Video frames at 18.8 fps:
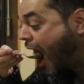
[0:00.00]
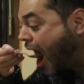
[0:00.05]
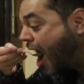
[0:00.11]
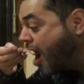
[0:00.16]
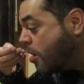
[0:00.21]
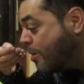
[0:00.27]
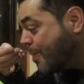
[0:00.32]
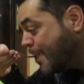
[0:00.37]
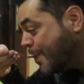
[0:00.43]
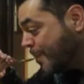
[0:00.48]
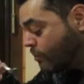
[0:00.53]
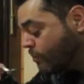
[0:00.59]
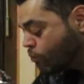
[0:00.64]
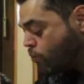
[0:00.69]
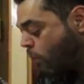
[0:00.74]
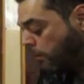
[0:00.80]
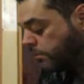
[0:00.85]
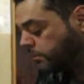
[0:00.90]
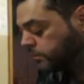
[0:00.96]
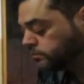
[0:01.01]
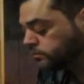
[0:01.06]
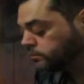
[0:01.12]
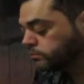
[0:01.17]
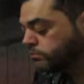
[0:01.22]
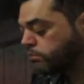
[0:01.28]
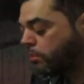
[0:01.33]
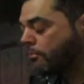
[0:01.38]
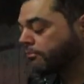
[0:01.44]
Yeah, we've got
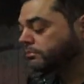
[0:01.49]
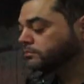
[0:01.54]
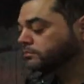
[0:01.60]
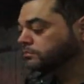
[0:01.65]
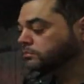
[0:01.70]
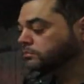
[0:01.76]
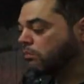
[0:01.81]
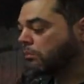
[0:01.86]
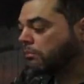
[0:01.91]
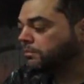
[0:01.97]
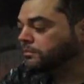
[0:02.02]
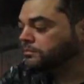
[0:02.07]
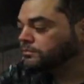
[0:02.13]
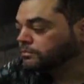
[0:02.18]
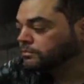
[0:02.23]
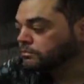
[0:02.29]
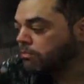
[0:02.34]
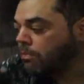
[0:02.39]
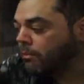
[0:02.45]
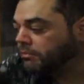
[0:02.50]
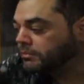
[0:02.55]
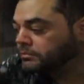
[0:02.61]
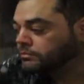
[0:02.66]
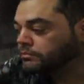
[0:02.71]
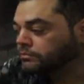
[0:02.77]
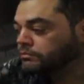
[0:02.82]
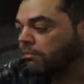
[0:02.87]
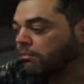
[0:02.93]
a bunch of cabbage on
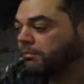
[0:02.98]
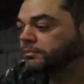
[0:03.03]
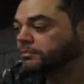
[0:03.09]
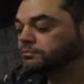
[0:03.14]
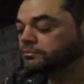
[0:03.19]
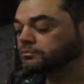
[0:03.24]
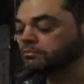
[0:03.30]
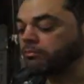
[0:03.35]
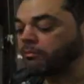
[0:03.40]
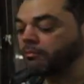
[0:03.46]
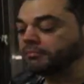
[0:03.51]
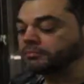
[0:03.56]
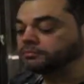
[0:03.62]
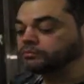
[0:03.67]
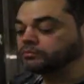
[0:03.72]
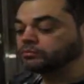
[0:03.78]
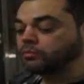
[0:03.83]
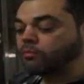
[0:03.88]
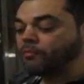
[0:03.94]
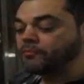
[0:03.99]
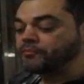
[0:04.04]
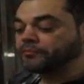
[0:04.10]
top. There's rice under that.